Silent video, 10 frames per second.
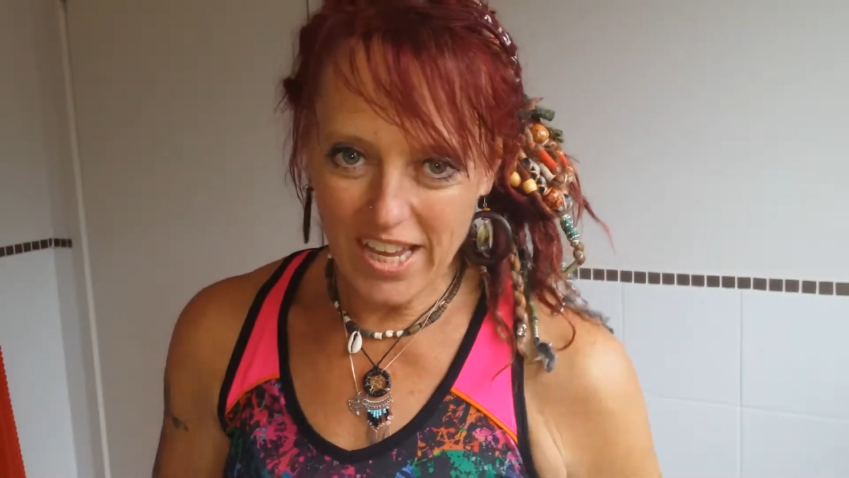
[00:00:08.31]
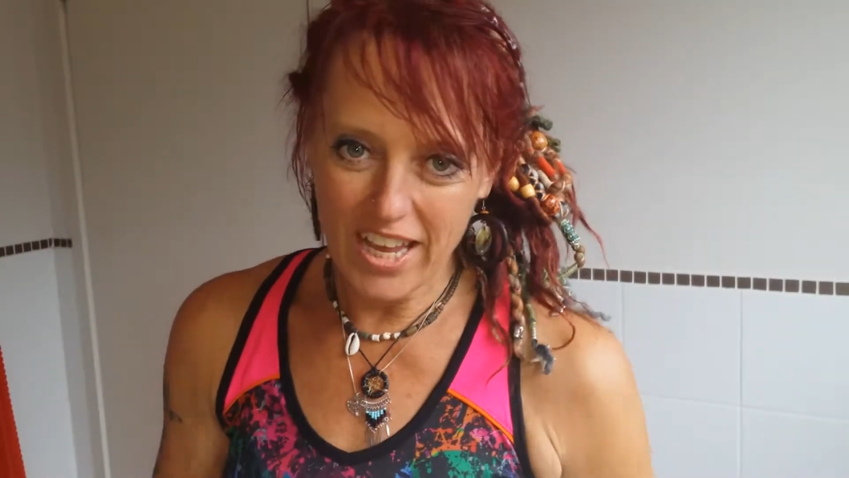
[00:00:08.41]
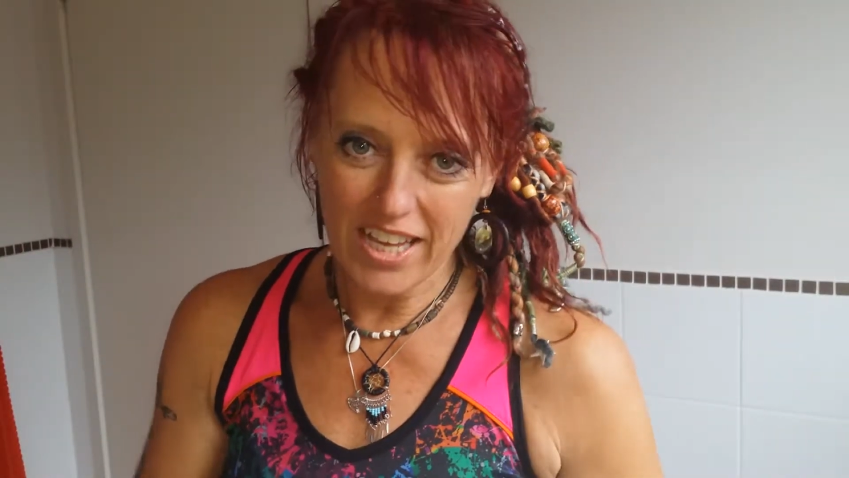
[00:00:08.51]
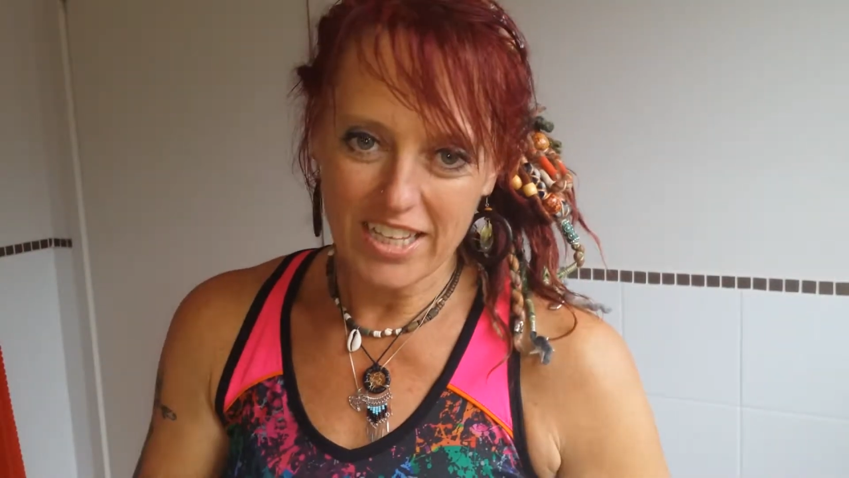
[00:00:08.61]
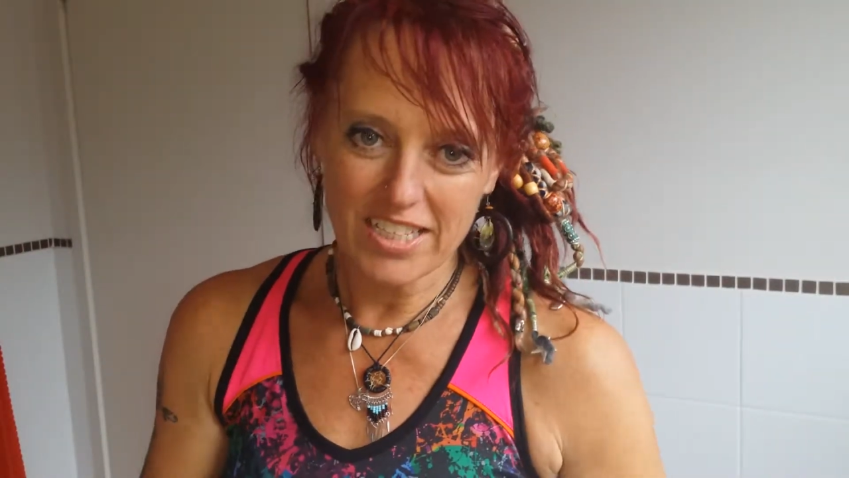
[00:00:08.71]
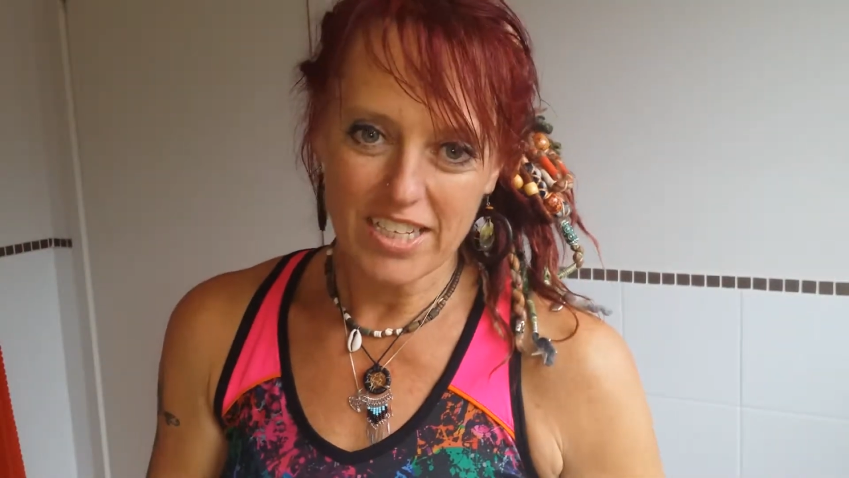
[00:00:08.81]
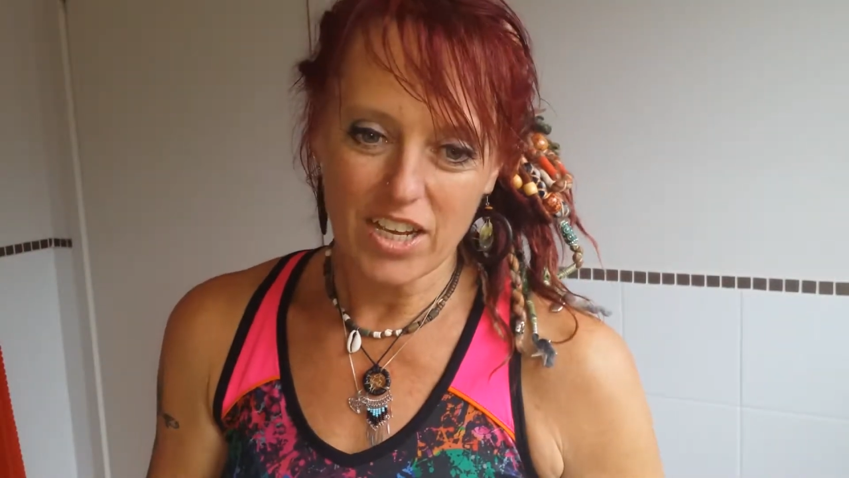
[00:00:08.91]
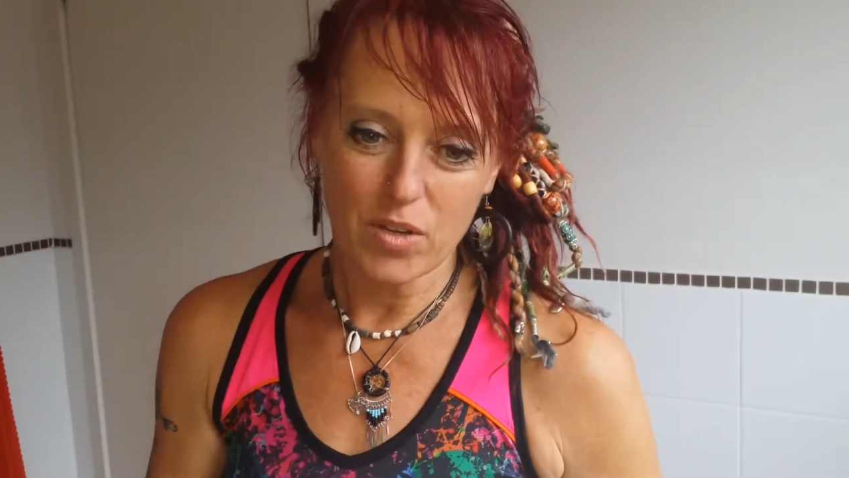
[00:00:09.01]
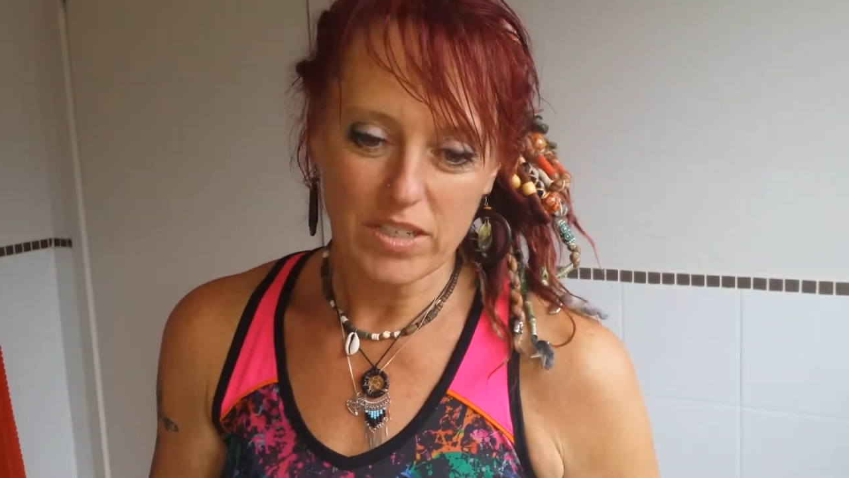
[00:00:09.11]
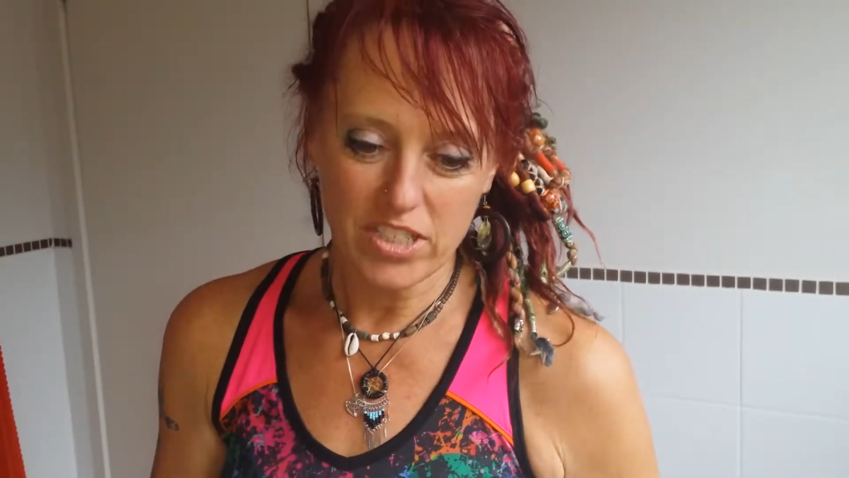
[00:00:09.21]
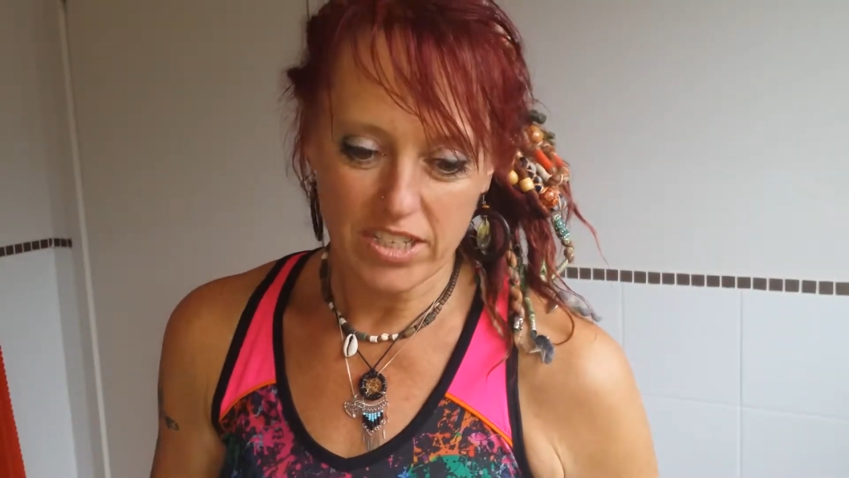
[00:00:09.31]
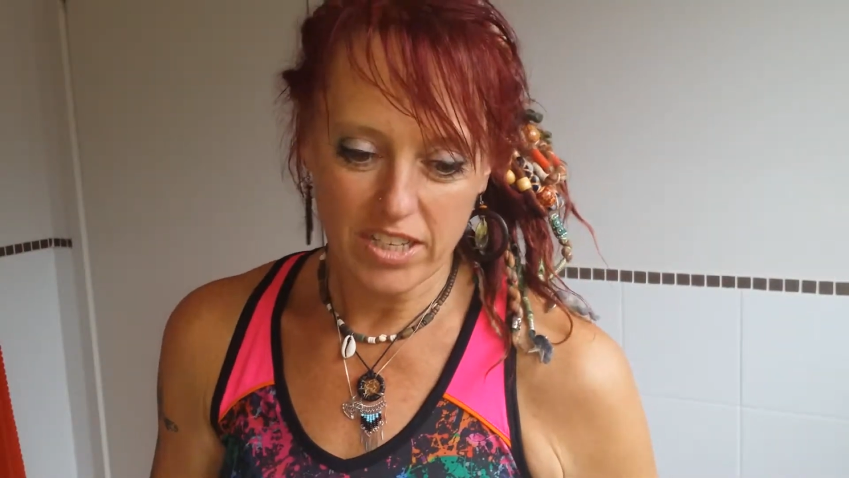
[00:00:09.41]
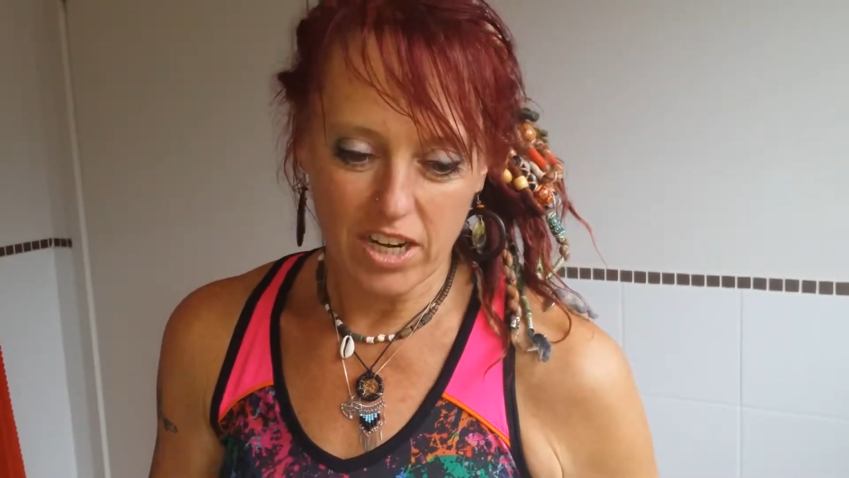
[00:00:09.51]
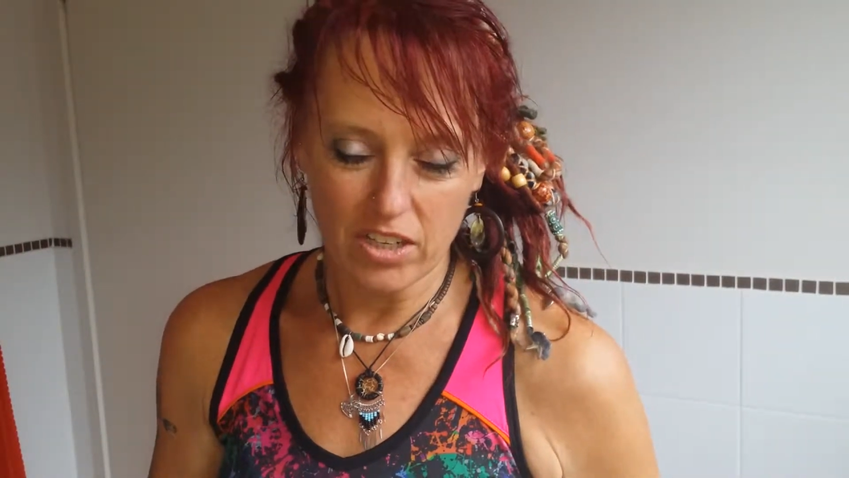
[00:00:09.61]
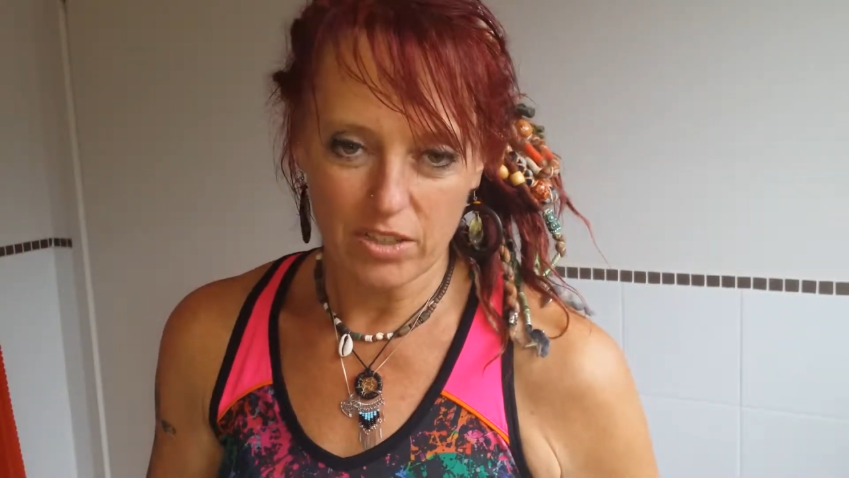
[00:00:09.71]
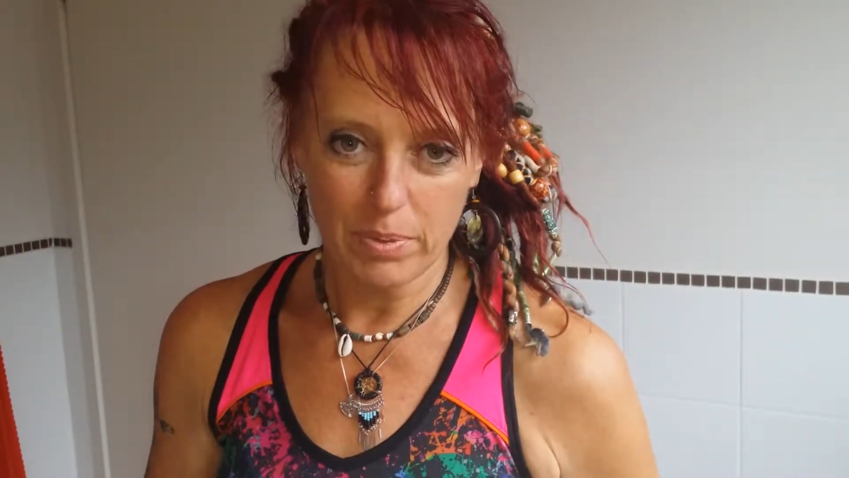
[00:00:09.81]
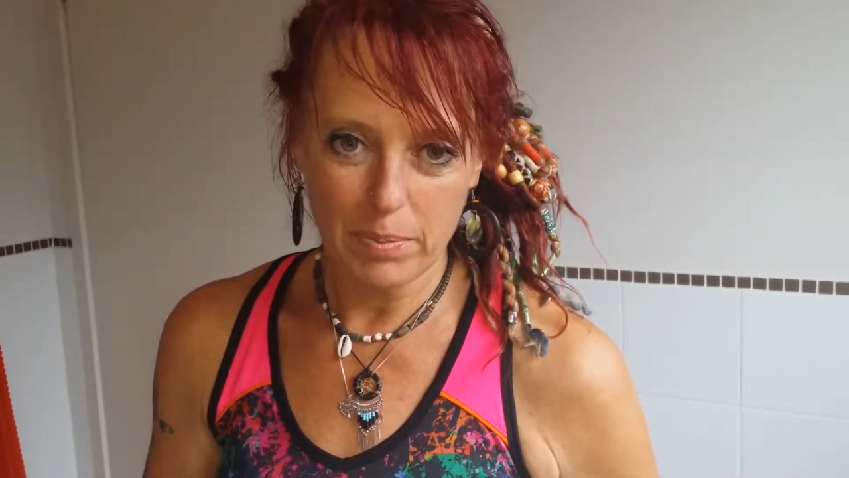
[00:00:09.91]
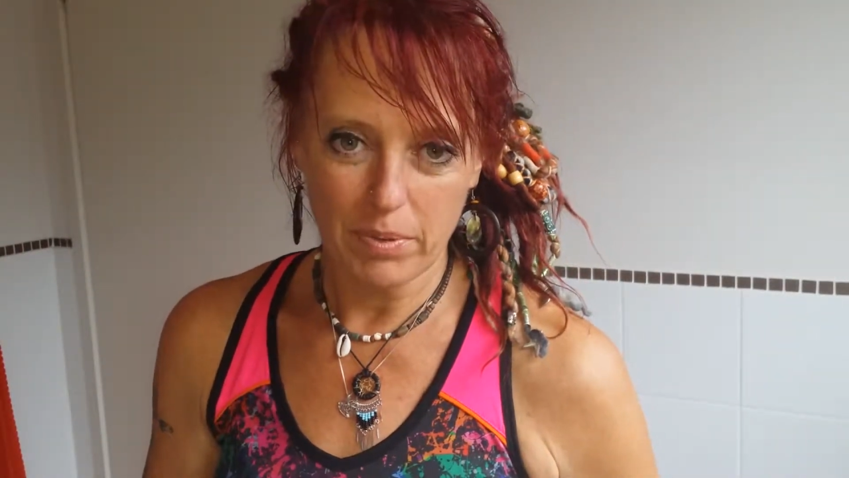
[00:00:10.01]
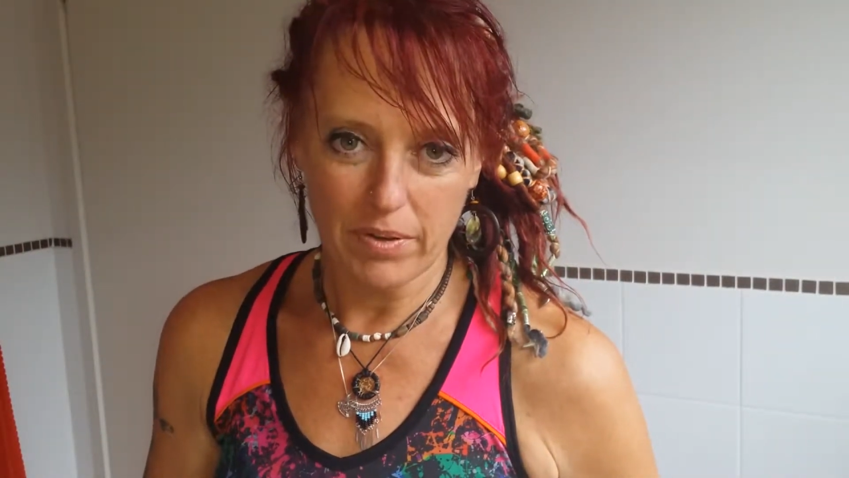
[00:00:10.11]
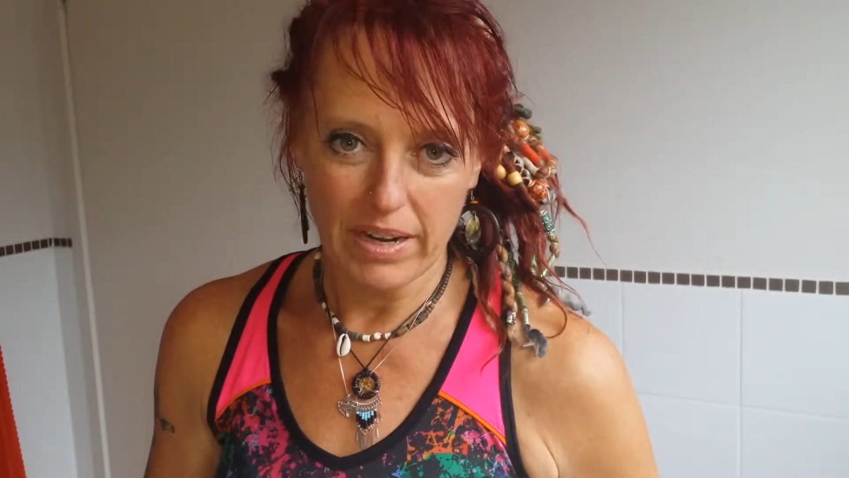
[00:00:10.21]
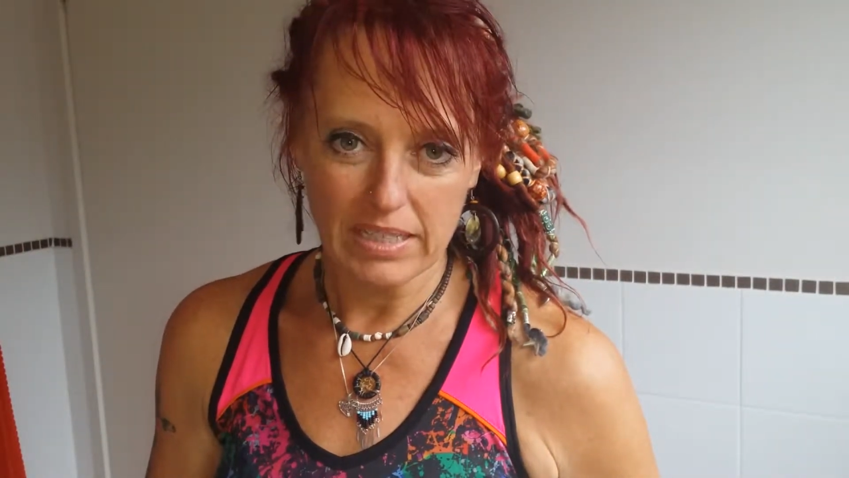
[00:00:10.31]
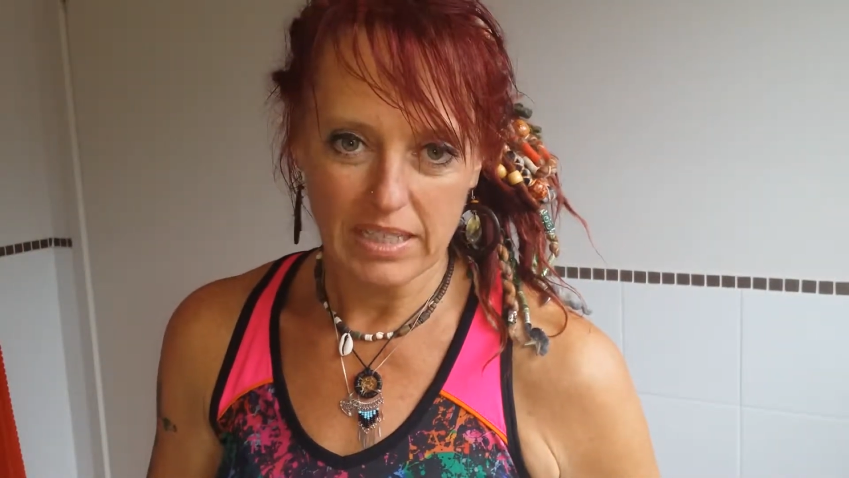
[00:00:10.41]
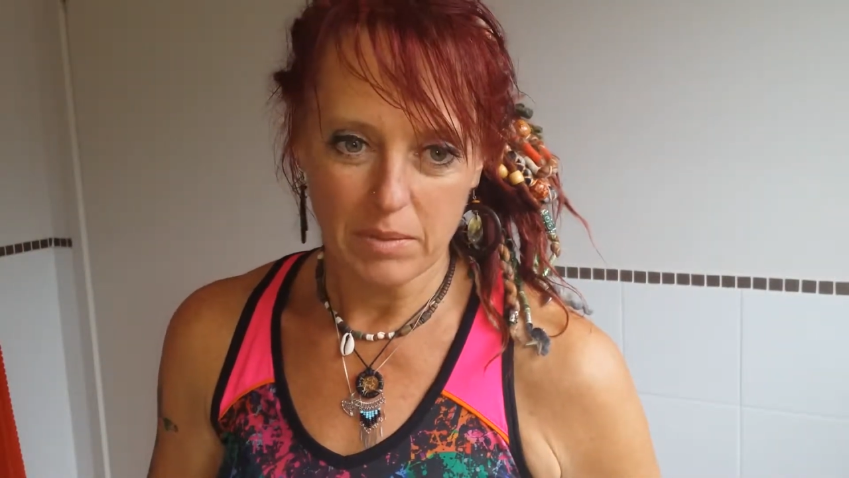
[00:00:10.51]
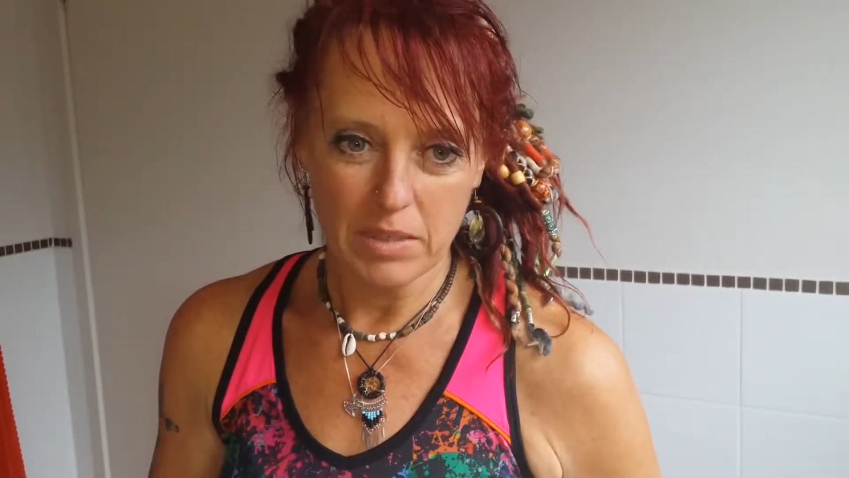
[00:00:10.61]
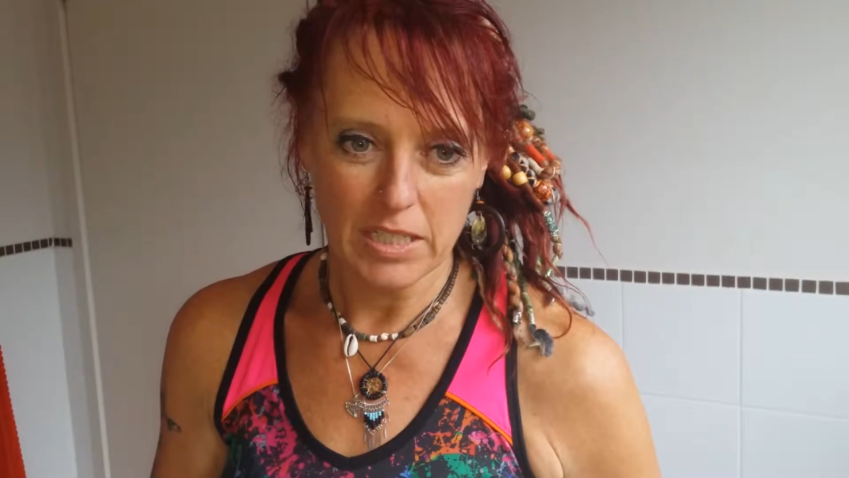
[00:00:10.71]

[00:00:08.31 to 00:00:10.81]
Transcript: and a question that a lot of people are asking me,